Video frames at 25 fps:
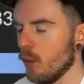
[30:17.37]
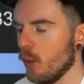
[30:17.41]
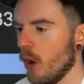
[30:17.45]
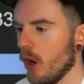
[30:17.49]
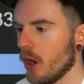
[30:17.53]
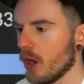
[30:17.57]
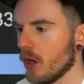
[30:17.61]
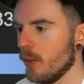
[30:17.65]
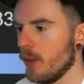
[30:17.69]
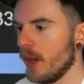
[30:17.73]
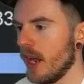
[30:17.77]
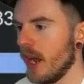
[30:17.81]

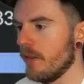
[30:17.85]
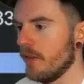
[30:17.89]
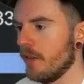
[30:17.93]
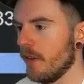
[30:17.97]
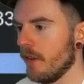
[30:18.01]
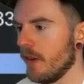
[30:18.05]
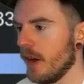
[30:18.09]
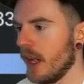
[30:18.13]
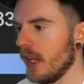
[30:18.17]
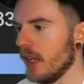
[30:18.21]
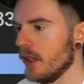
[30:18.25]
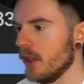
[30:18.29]
What can we have for
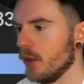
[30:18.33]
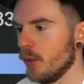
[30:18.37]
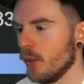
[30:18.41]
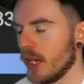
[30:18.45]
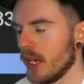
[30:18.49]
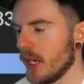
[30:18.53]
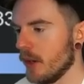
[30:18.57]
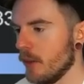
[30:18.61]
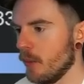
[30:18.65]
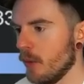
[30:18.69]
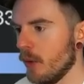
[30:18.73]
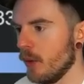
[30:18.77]
value? We
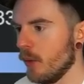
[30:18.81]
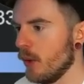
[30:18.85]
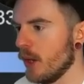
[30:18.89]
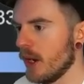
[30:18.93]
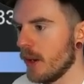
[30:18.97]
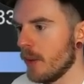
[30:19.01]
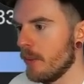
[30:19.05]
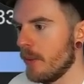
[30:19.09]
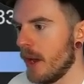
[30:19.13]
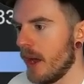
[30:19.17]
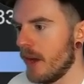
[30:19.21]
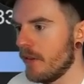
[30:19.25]
can we
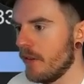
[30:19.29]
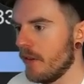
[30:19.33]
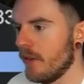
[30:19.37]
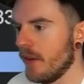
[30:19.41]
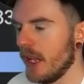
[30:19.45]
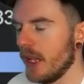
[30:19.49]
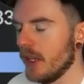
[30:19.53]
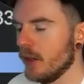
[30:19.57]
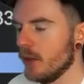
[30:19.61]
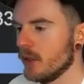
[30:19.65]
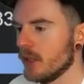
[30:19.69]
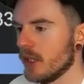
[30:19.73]
can bet for value